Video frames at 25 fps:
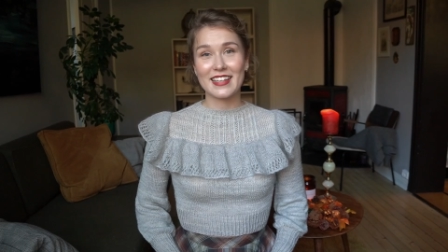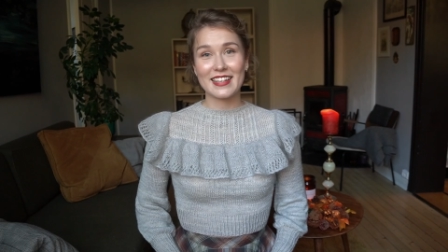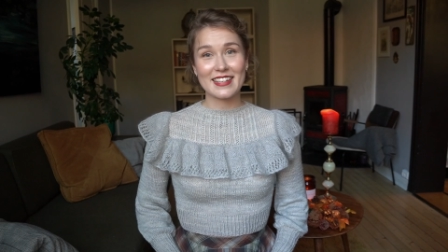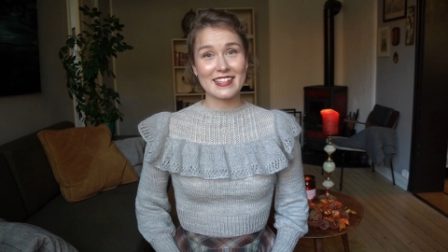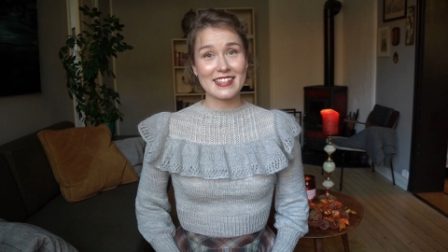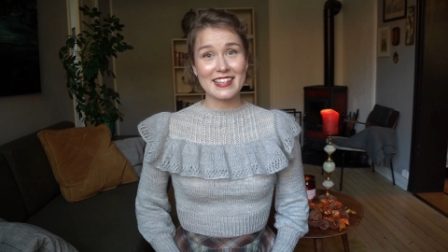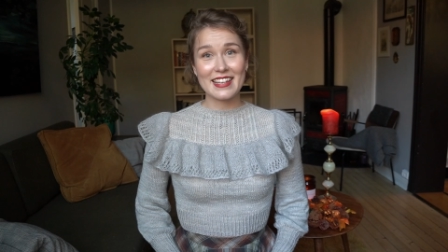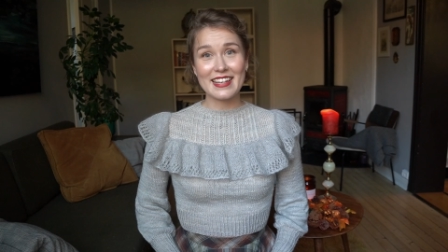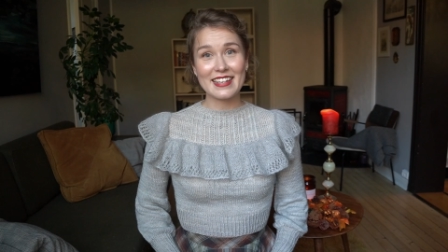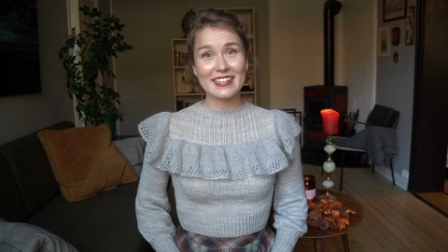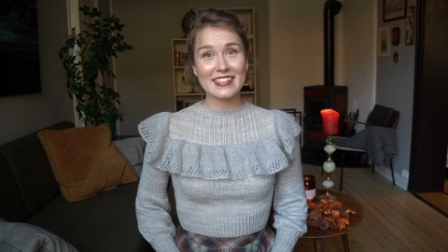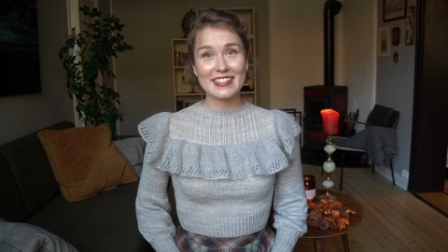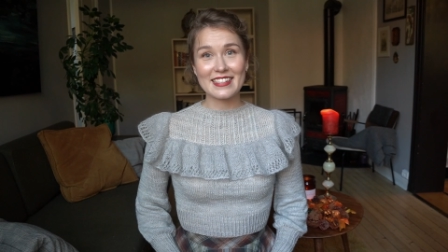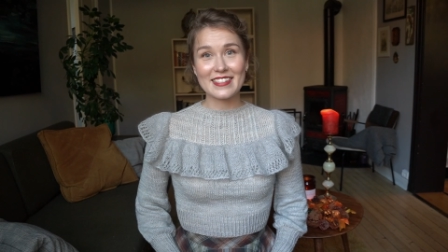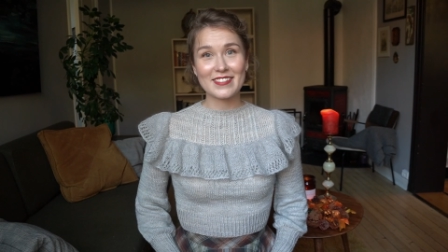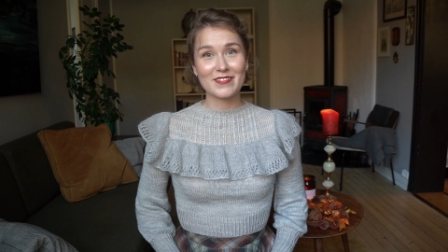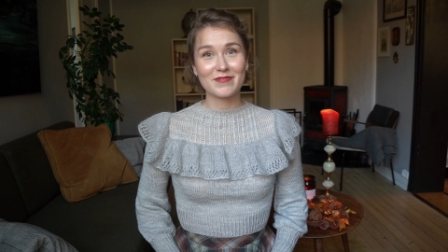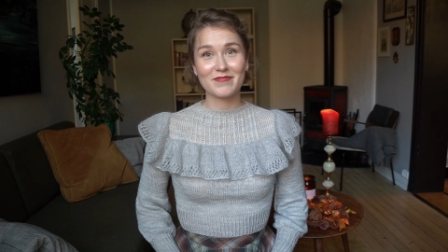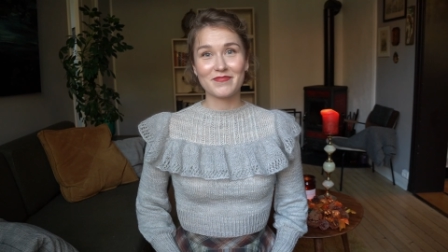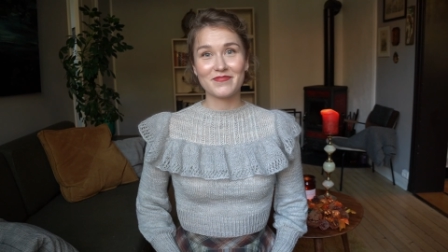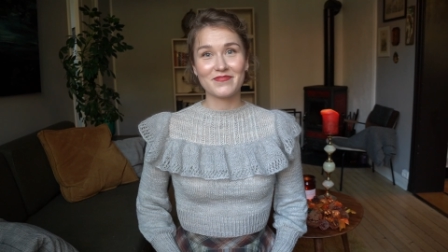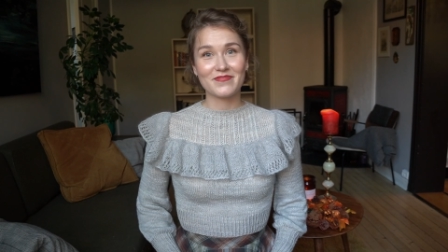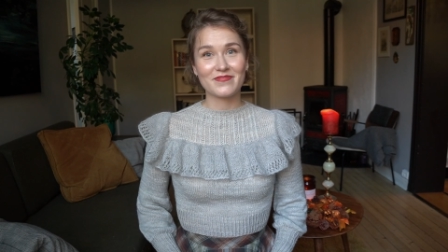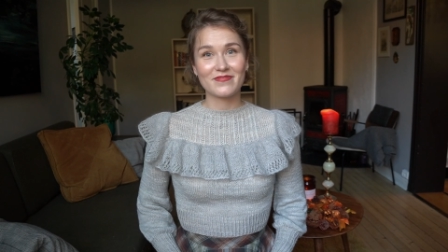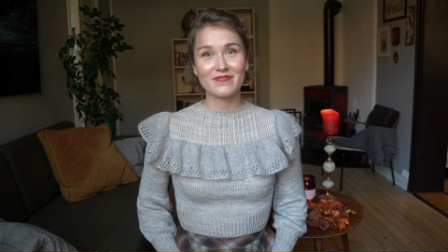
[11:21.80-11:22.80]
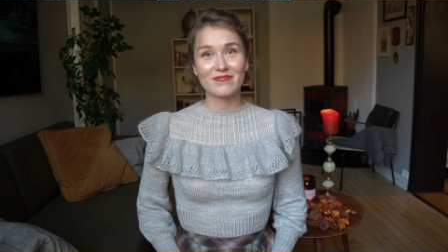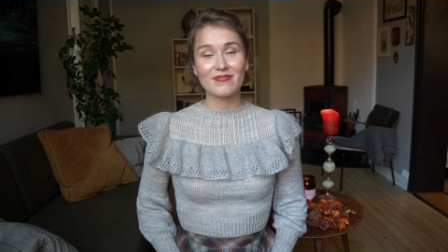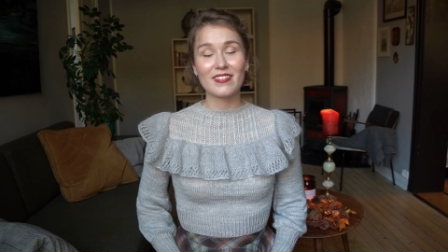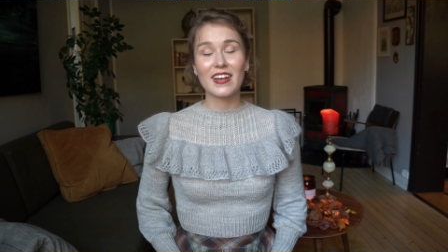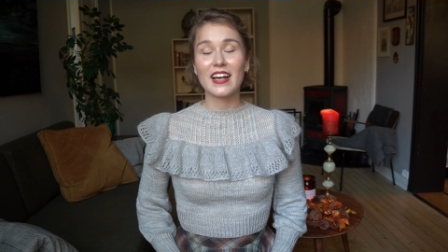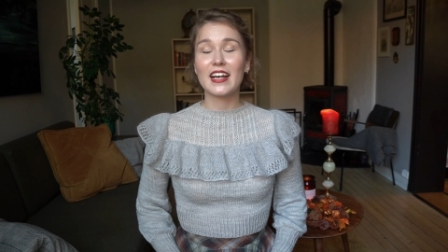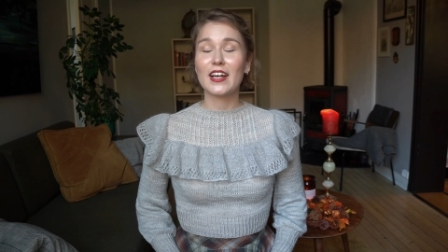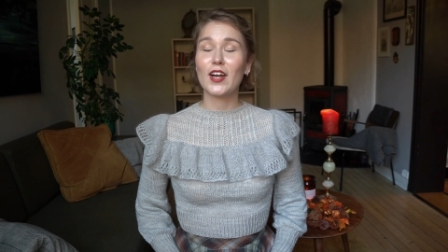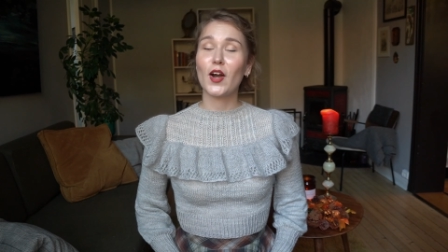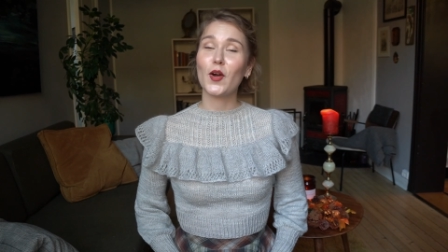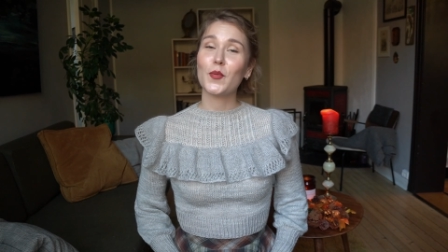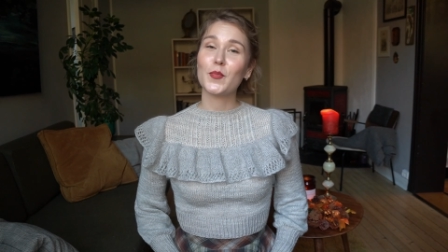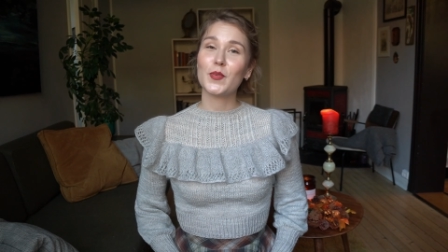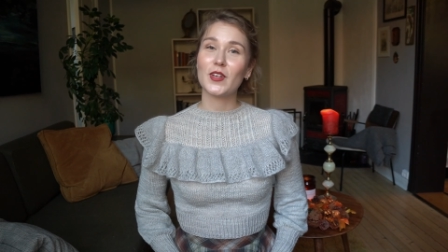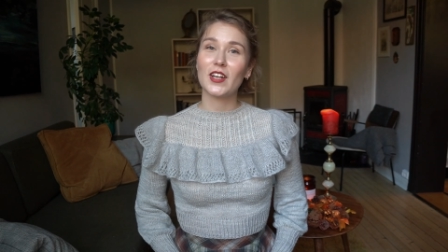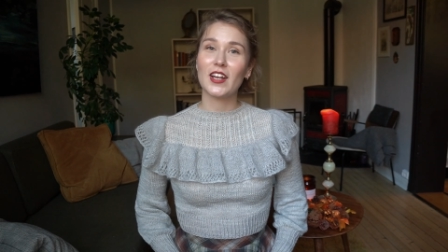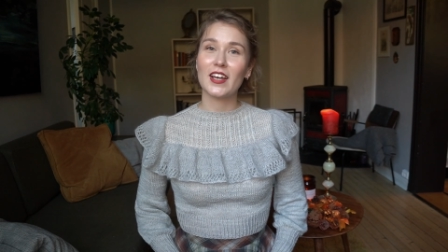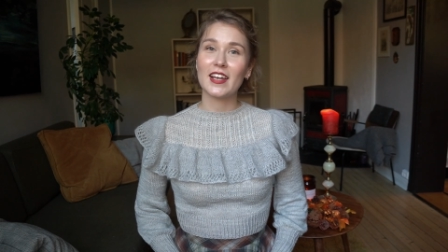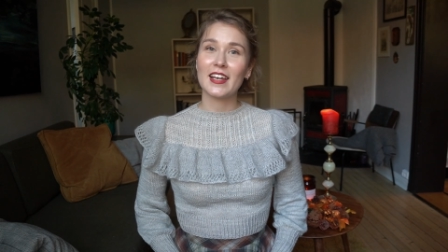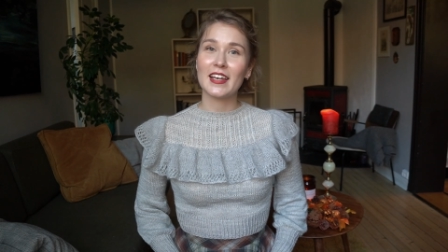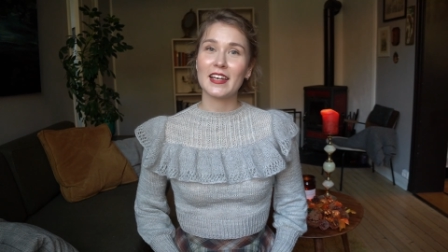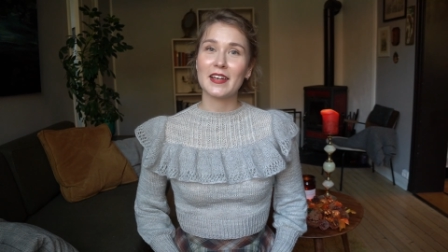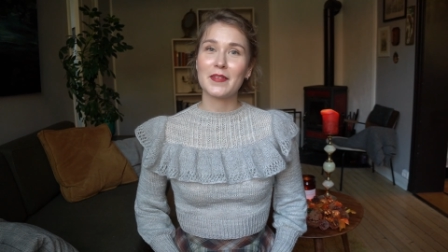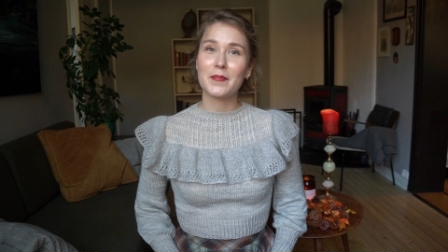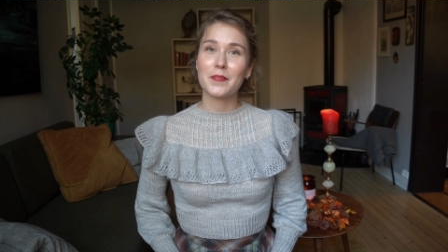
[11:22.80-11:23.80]
That's it. I hope you
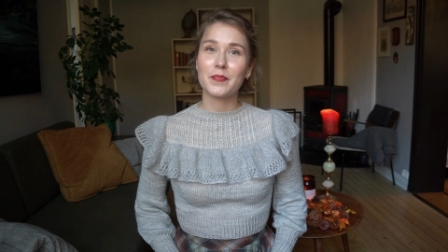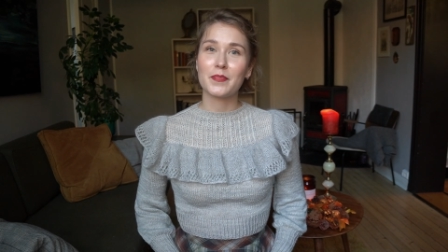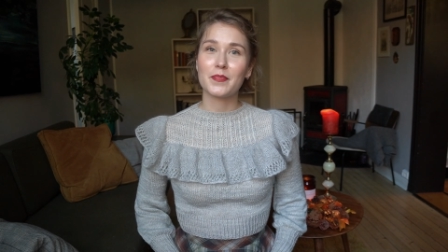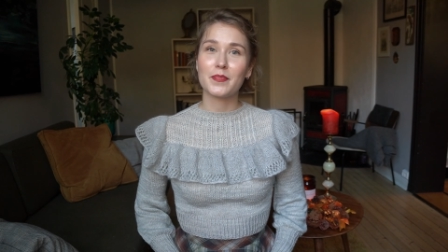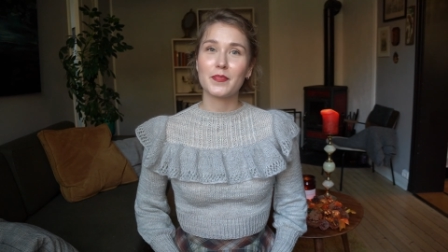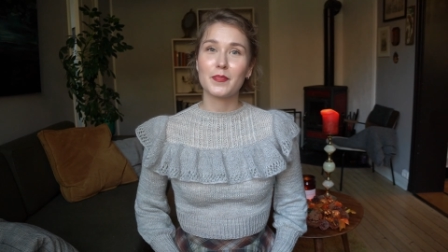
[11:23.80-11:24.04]
like it.